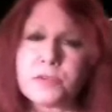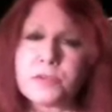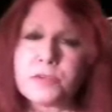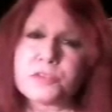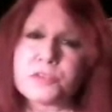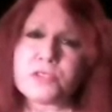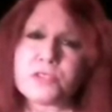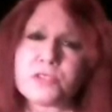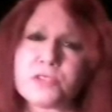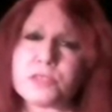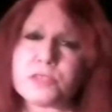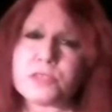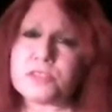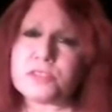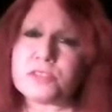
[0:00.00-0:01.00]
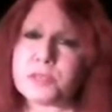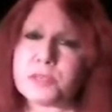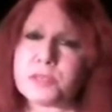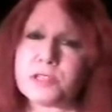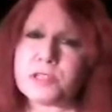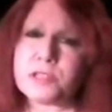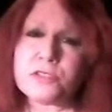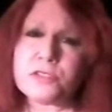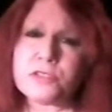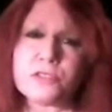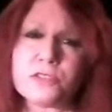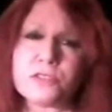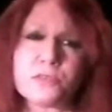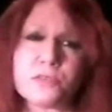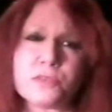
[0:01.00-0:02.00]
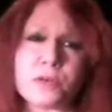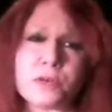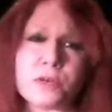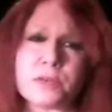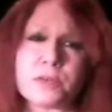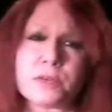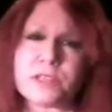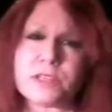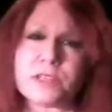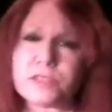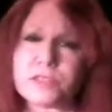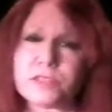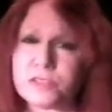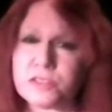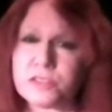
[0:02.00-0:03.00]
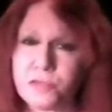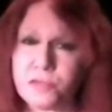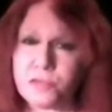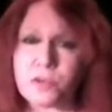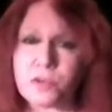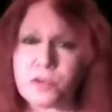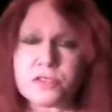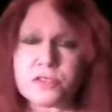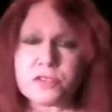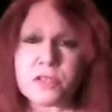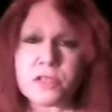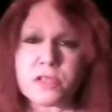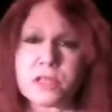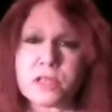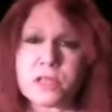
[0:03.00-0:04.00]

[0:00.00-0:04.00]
homosexual experiences were in a sense forced